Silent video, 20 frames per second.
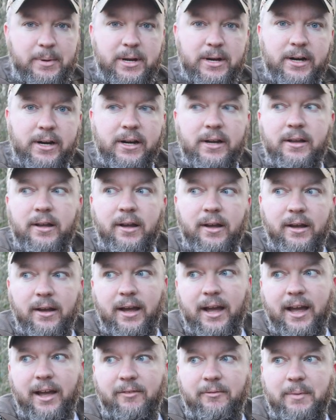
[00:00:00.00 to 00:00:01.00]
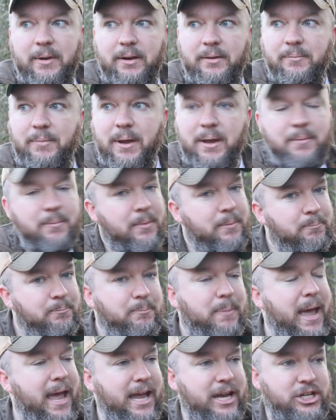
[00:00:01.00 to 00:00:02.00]
here. I've been
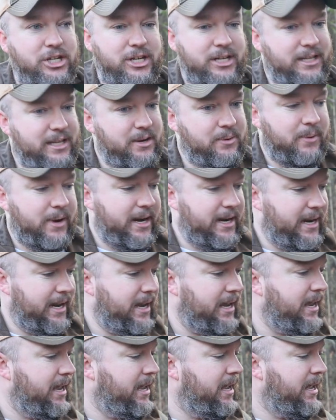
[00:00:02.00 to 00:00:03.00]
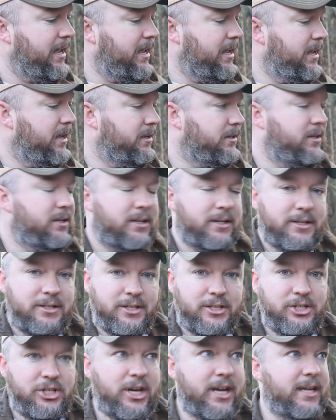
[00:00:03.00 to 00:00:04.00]
patiently waiting to
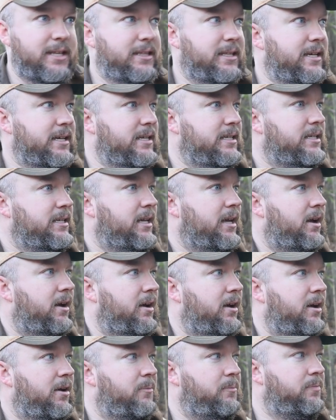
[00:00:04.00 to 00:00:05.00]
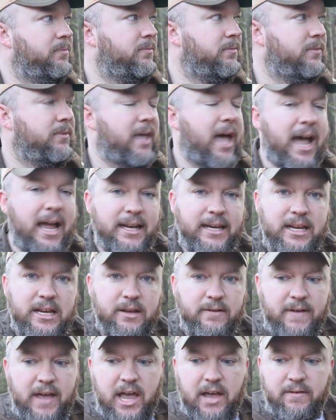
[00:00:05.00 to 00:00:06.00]
check this. The idea
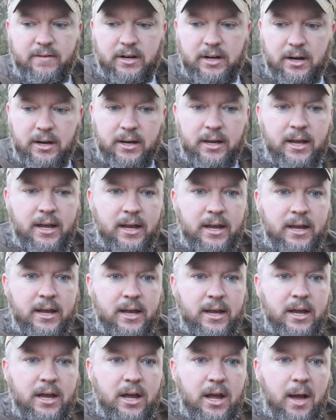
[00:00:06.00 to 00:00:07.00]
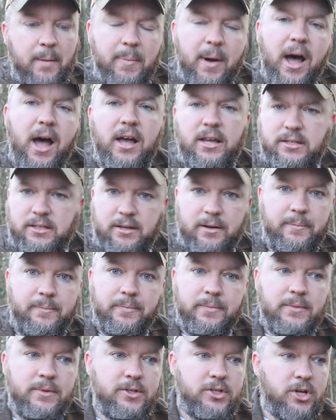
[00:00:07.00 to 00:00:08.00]
of having a
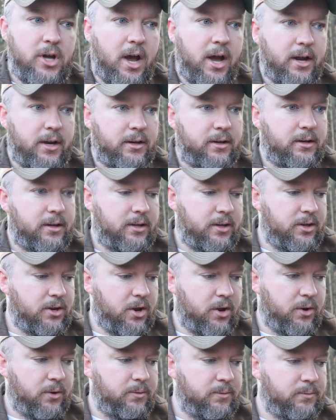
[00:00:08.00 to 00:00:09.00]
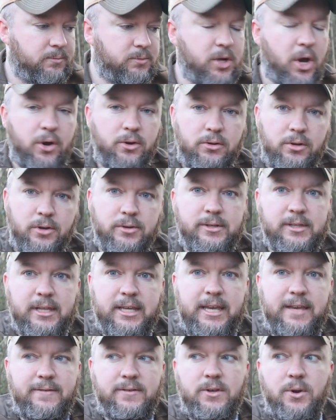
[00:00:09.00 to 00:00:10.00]
possum shot, you know, toting those
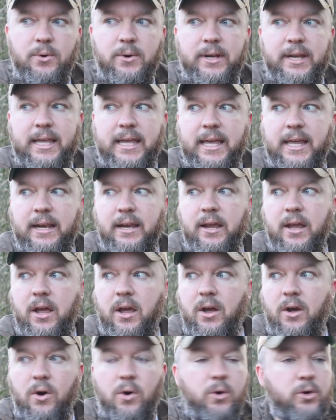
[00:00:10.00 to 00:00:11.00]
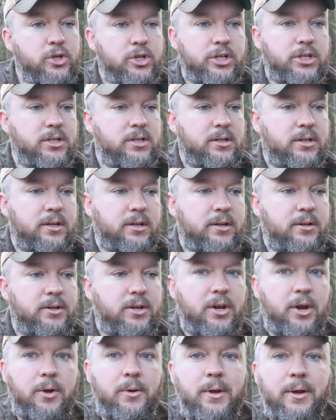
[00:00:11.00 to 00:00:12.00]
leaves going in, or just you
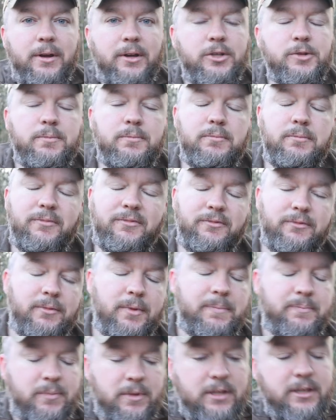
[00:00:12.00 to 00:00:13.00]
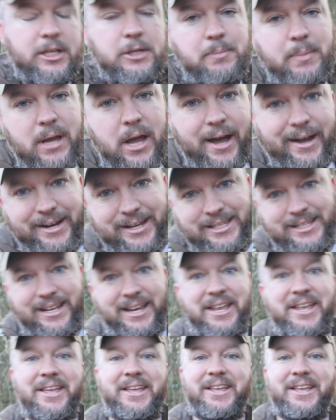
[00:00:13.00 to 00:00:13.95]
know, because let's be honest,